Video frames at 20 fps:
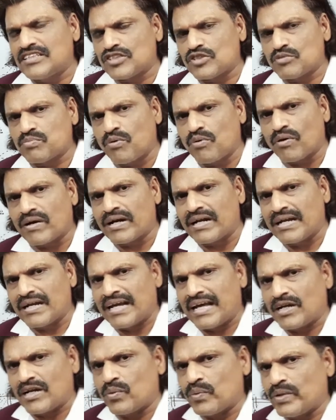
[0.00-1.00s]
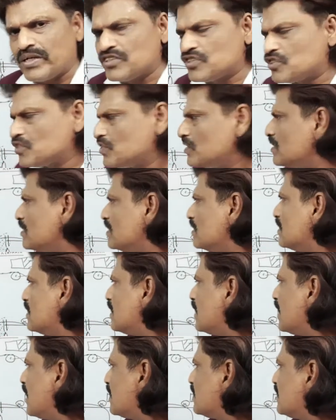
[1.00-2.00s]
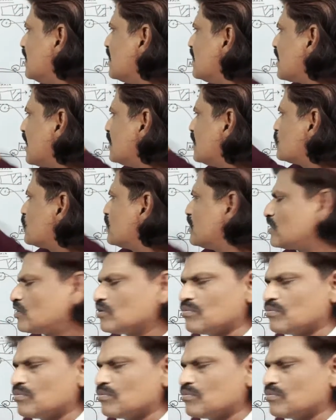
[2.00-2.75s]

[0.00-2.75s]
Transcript: the spoken language and then transfer it